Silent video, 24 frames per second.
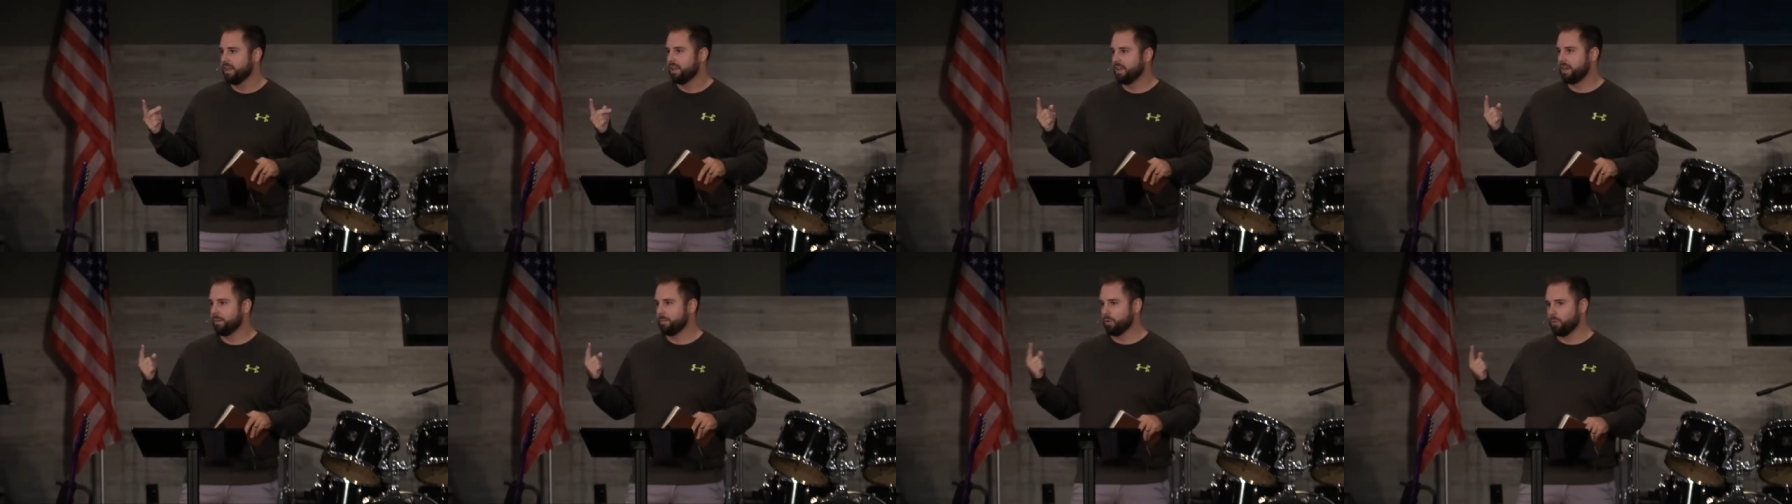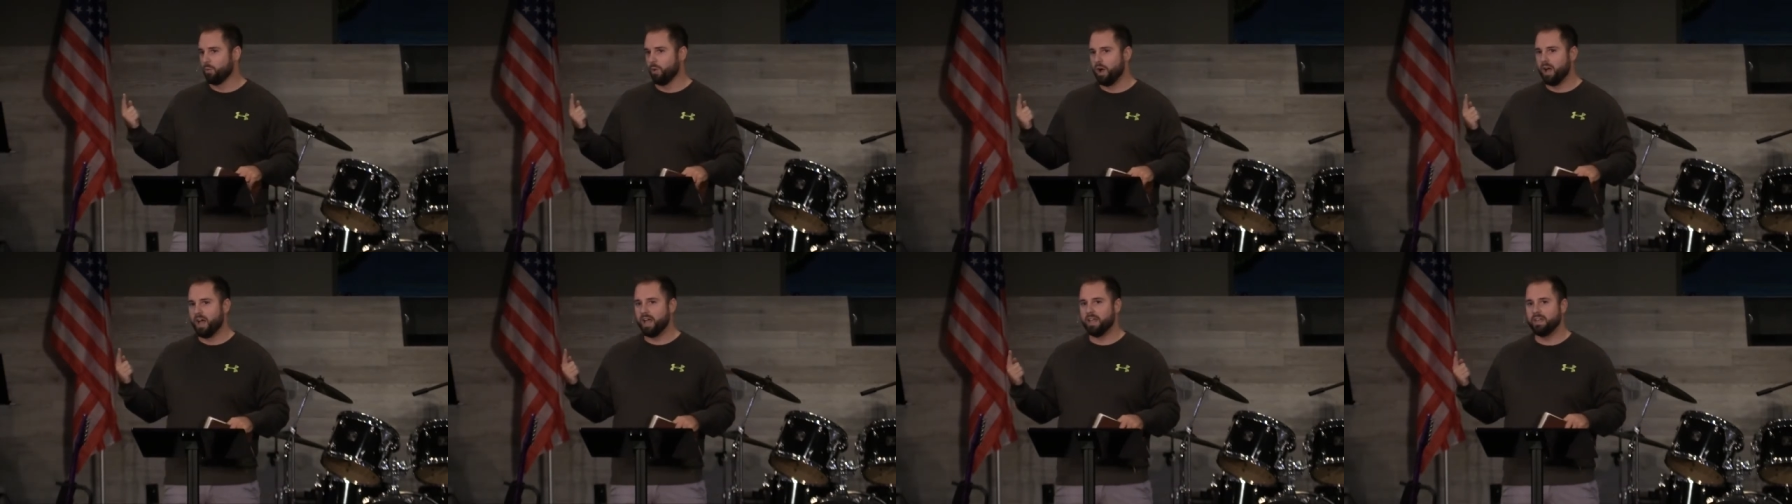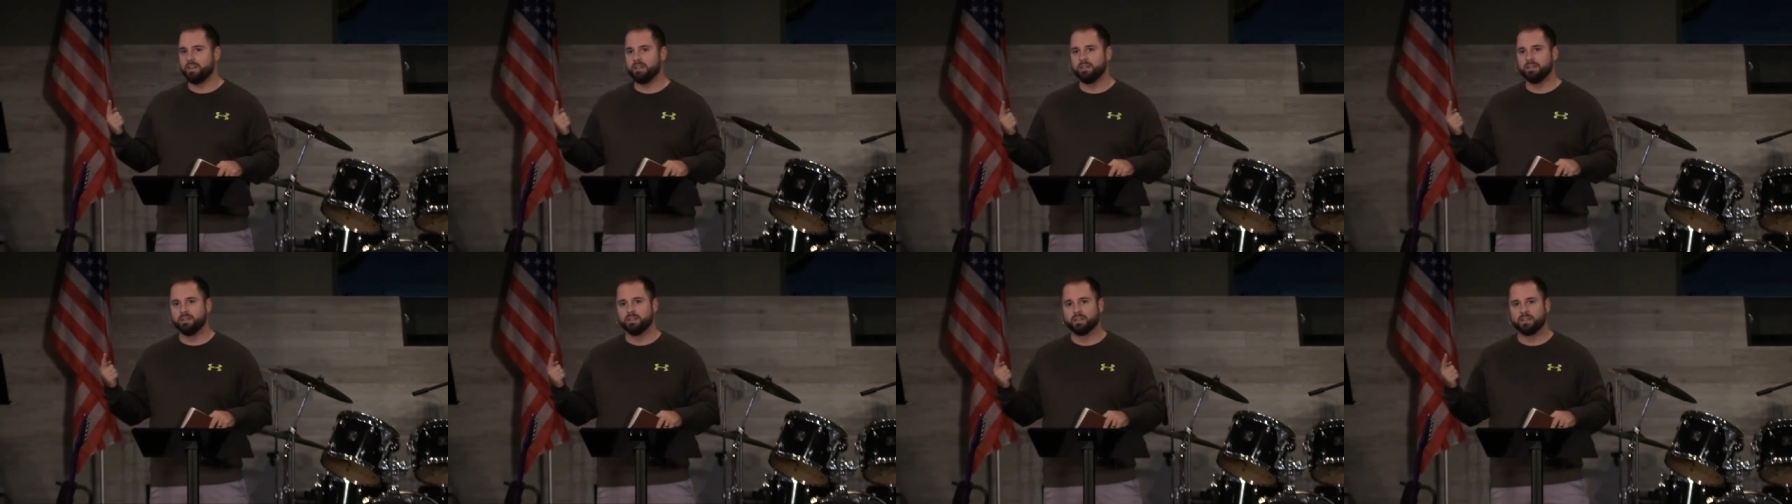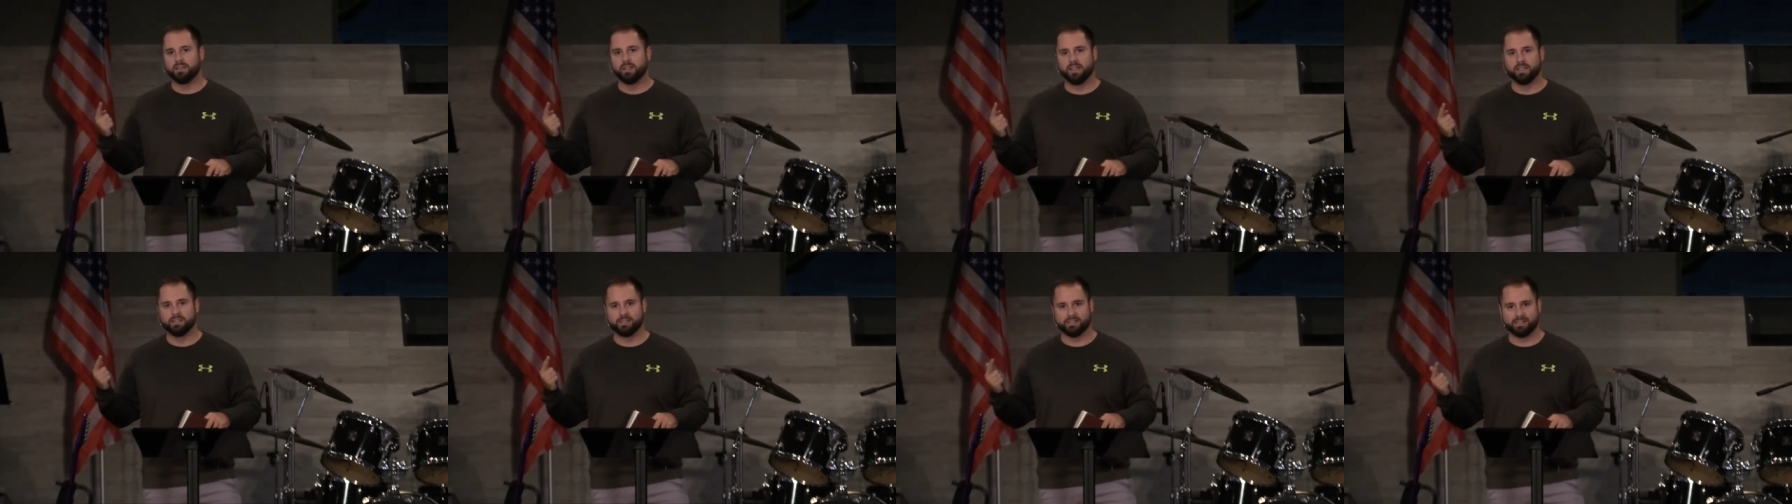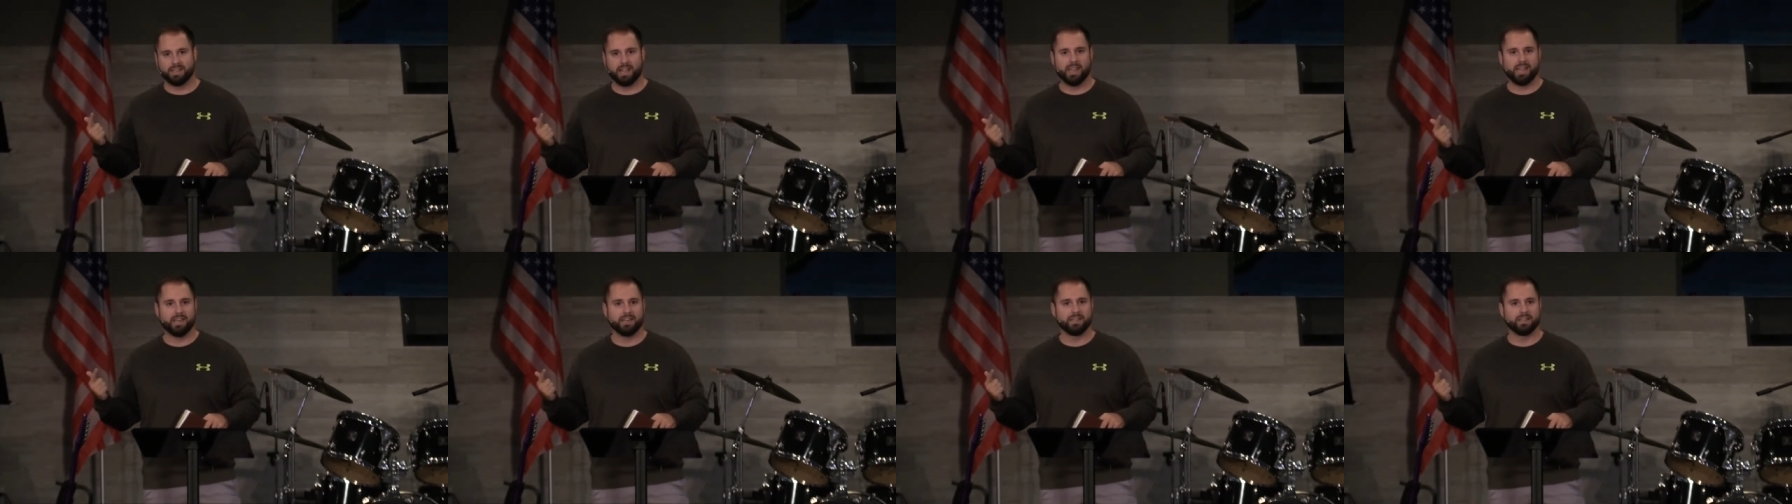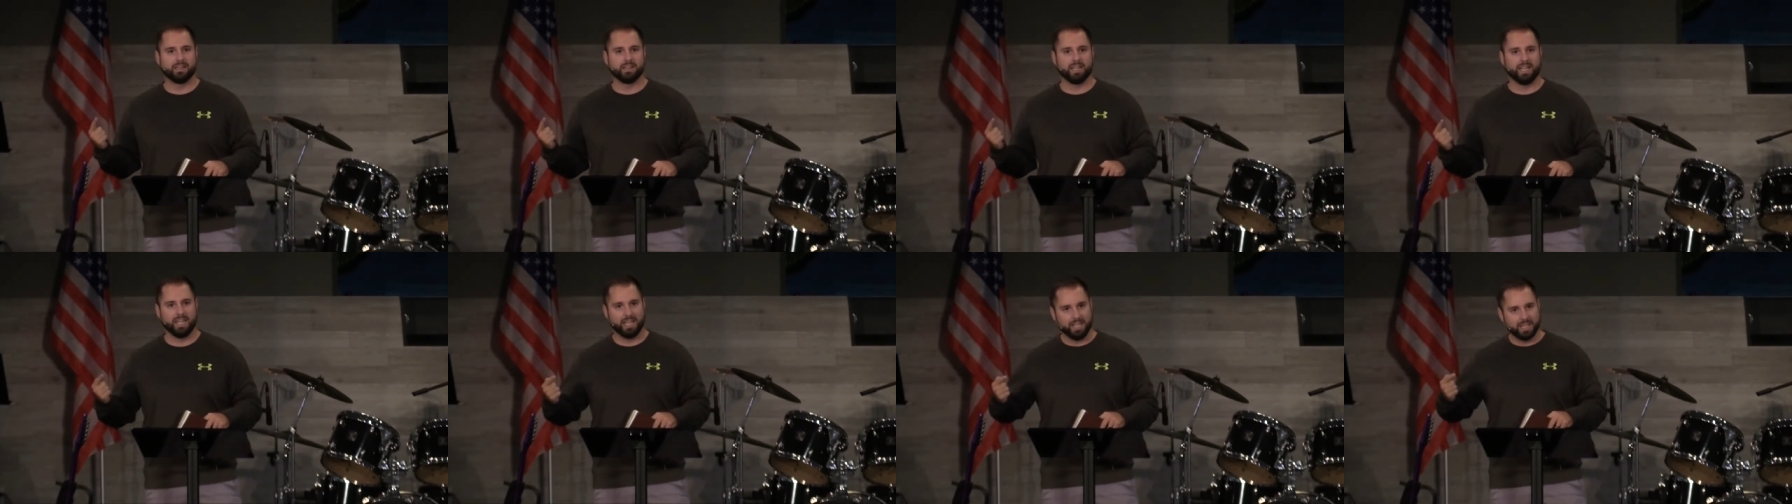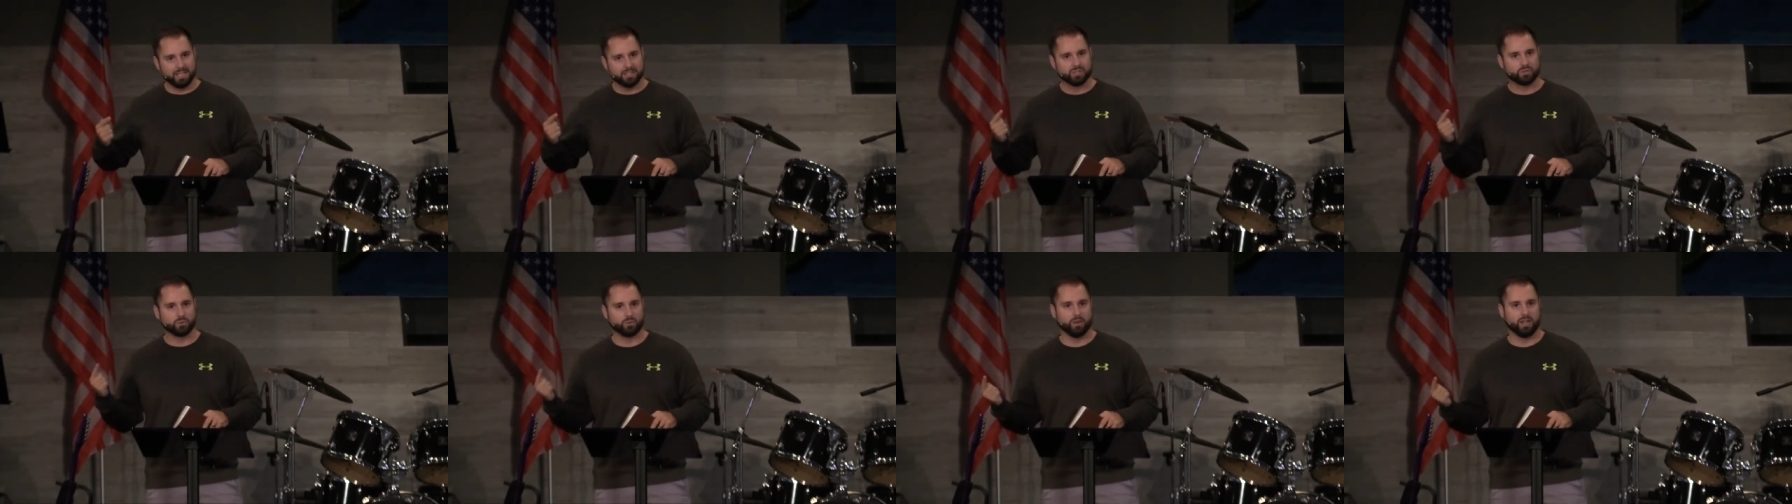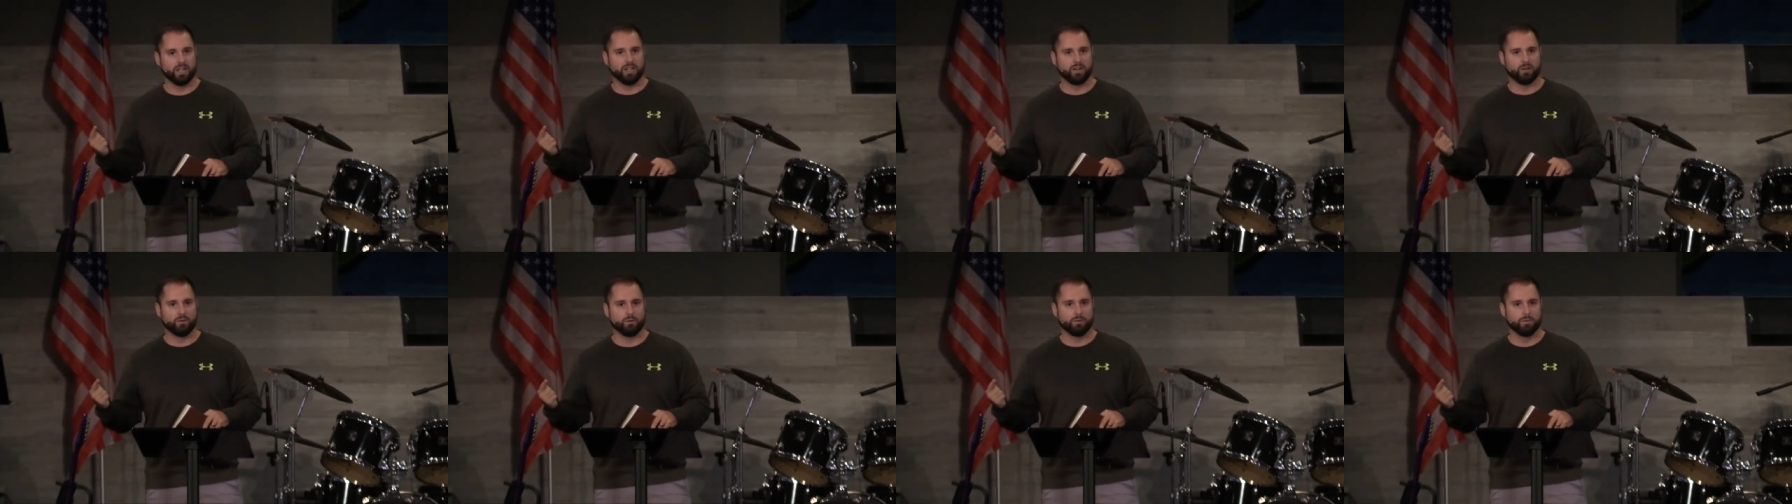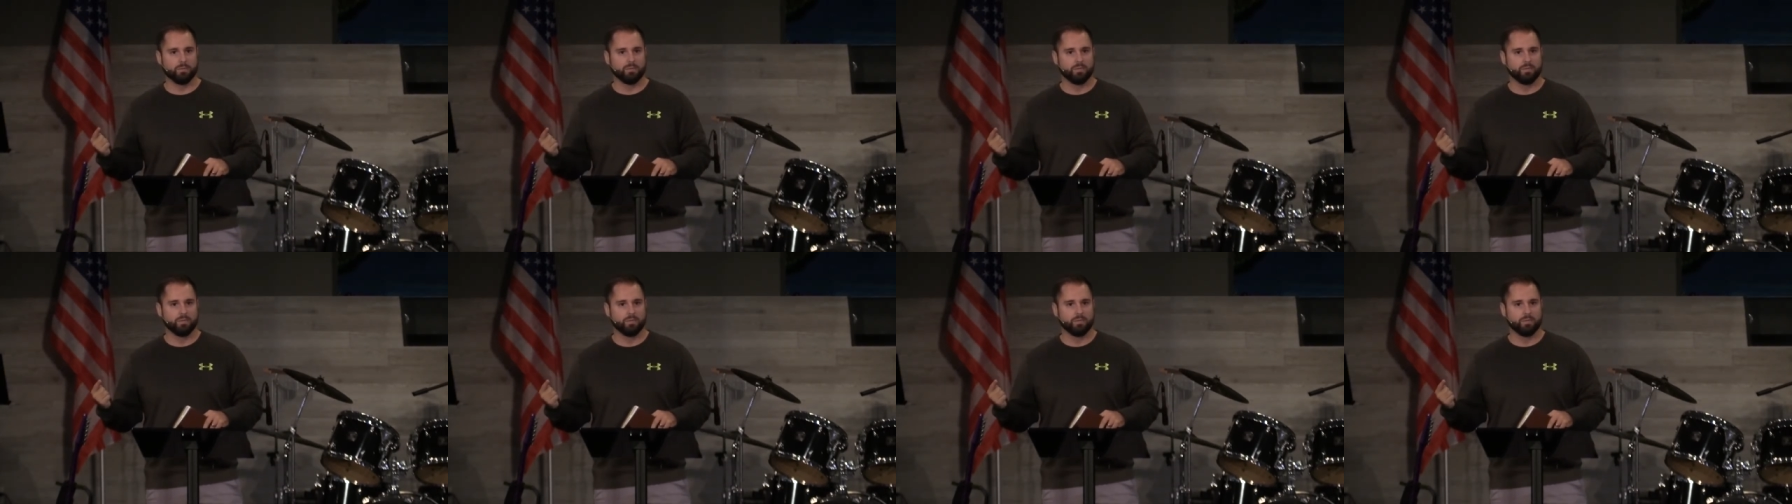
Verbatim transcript: Number one, is Satan. He is real.